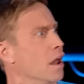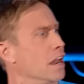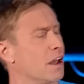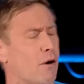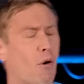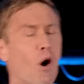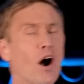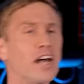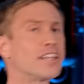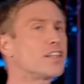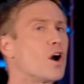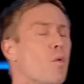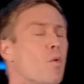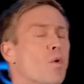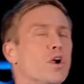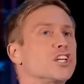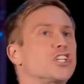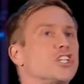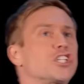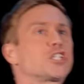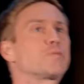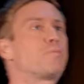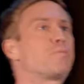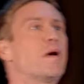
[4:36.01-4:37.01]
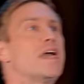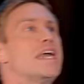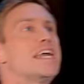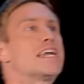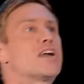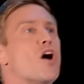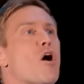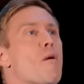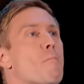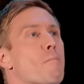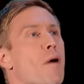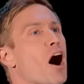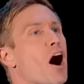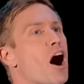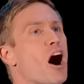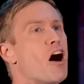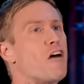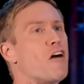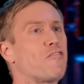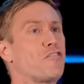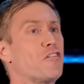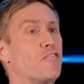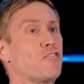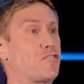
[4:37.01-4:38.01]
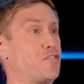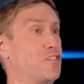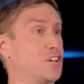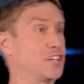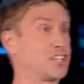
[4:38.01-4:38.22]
now, I don't want to speak on behalf of